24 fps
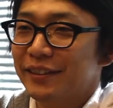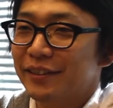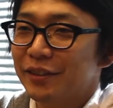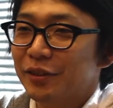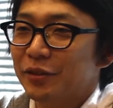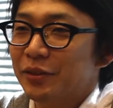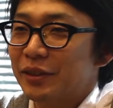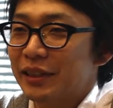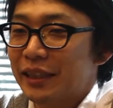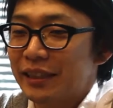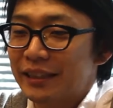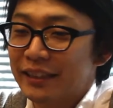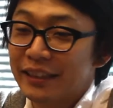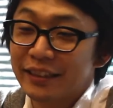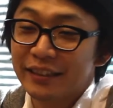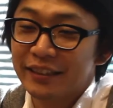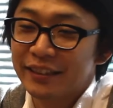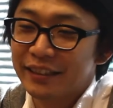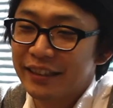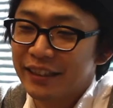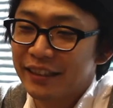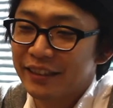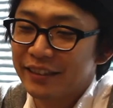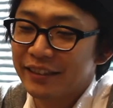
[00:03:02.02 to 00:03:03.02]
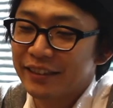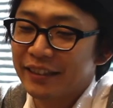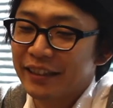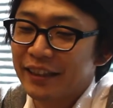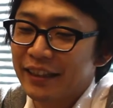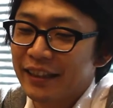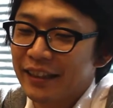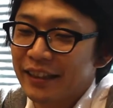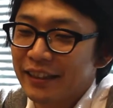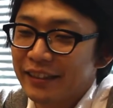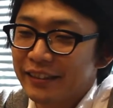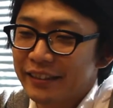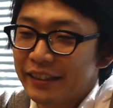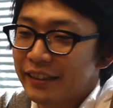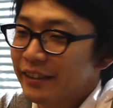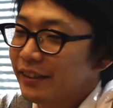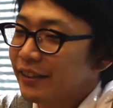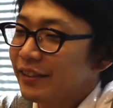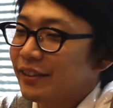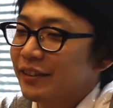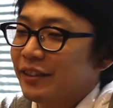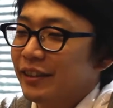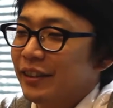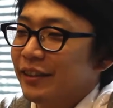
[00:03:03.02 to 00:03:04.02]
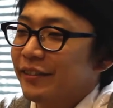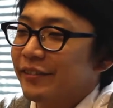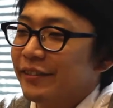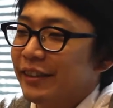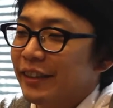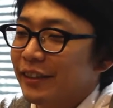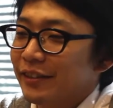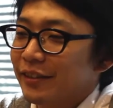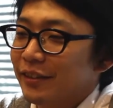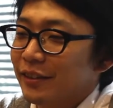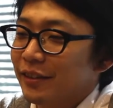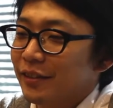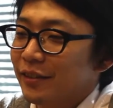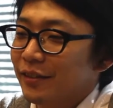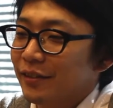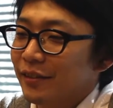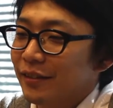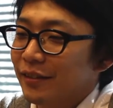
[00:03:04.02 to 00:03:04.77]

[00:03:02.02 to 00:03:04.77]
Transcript: so they just think that's